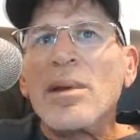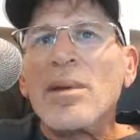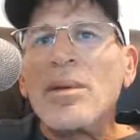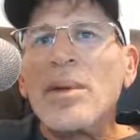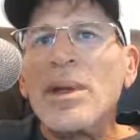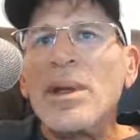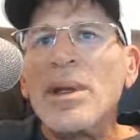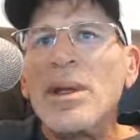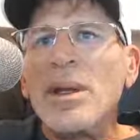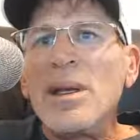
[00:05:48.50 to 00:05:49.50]
We
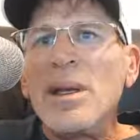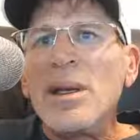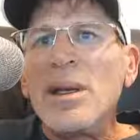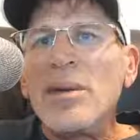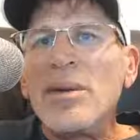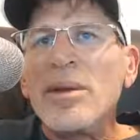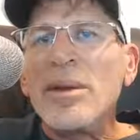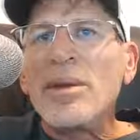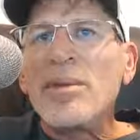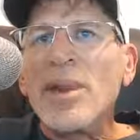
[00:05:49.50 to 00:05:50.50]
did. It was
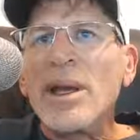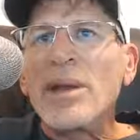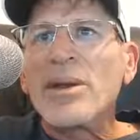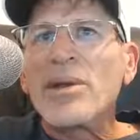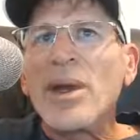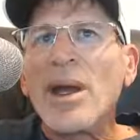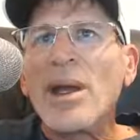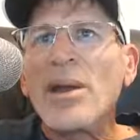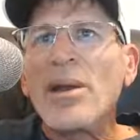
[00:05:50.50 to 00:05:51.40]
in regular chat.